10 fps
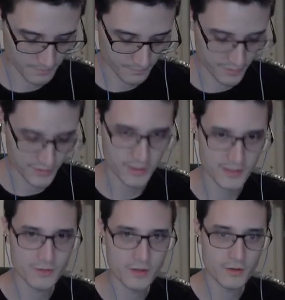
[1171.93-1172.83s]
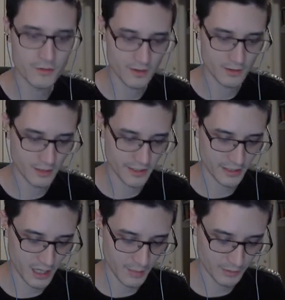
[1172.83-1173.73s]
So as you know, there are like a
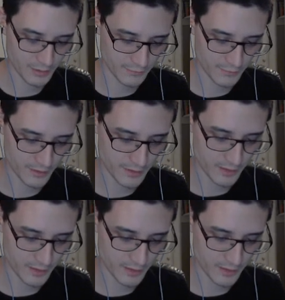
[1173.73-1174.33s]
couple different